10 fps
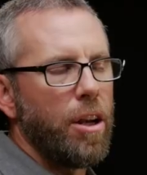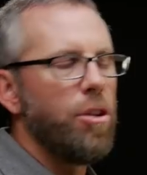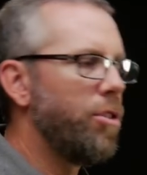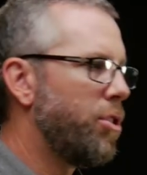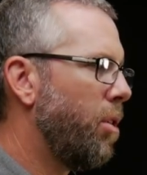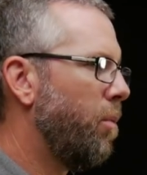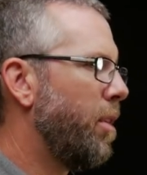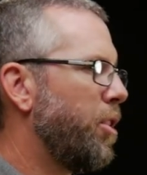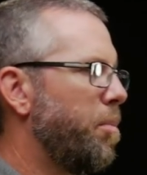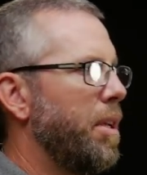You just don't
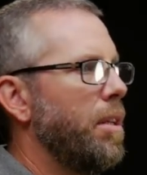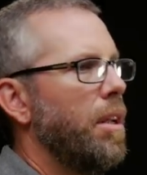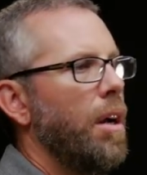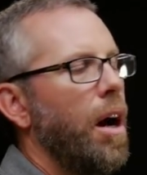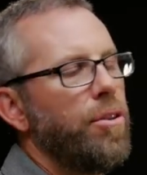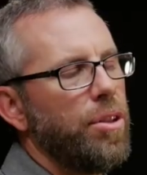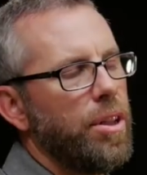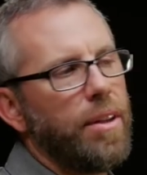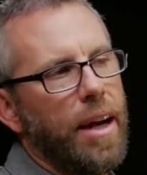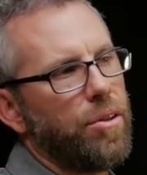want to spend hundreds
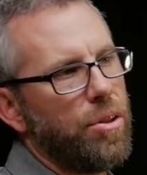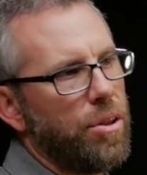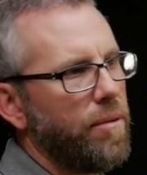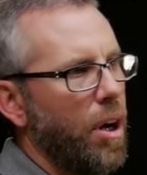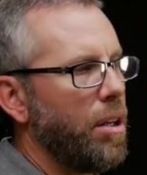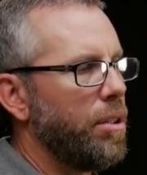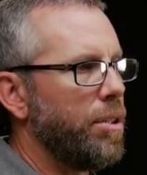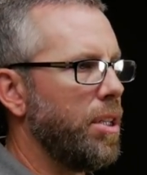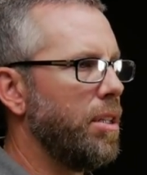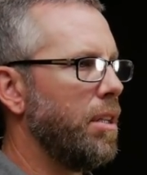and thousands of
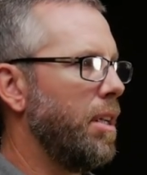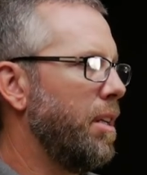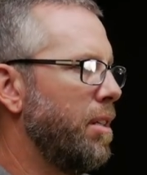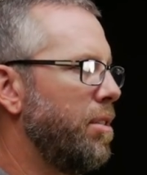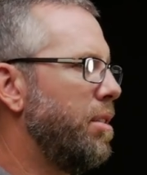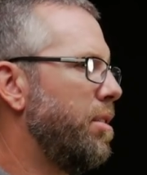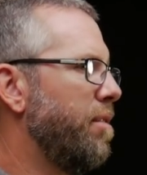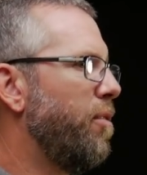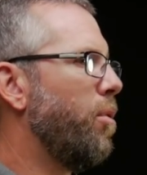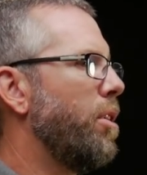dollars in, in a
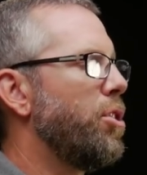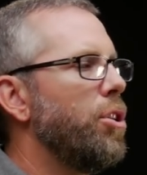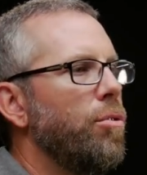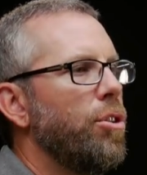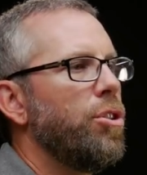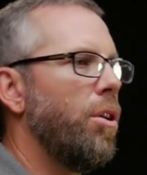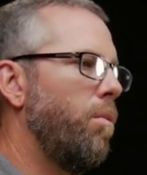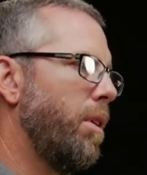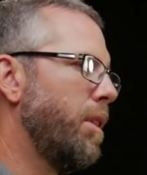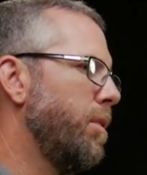divorce. You just don't
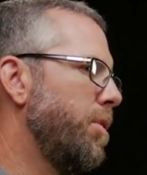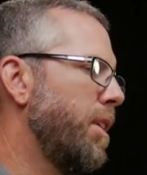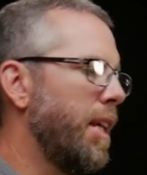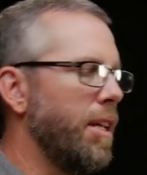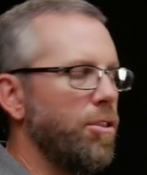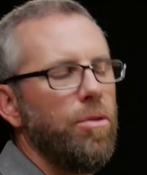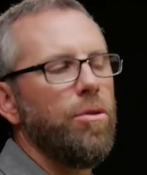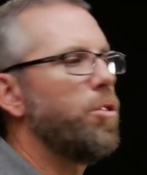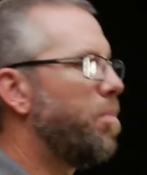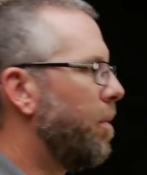want to lose the kids. You
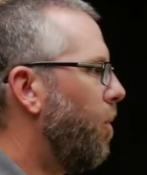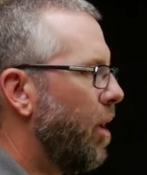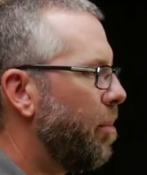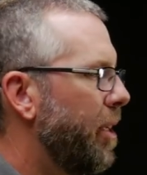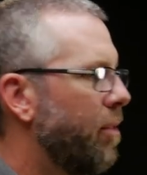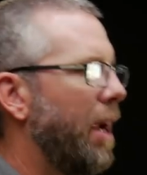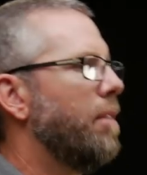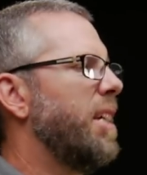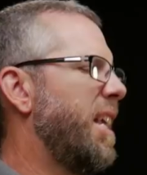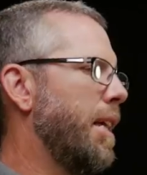just want to be
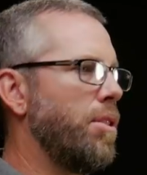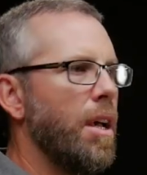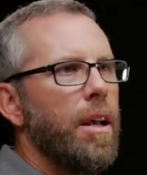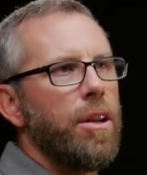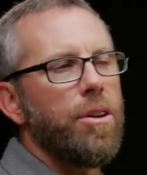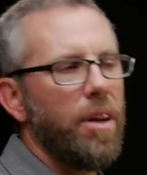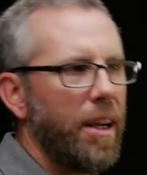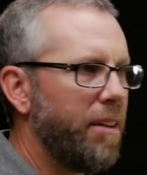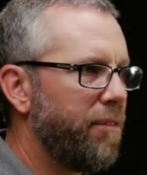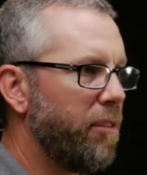around the kids. You're not
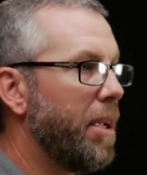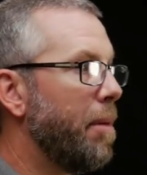here for me.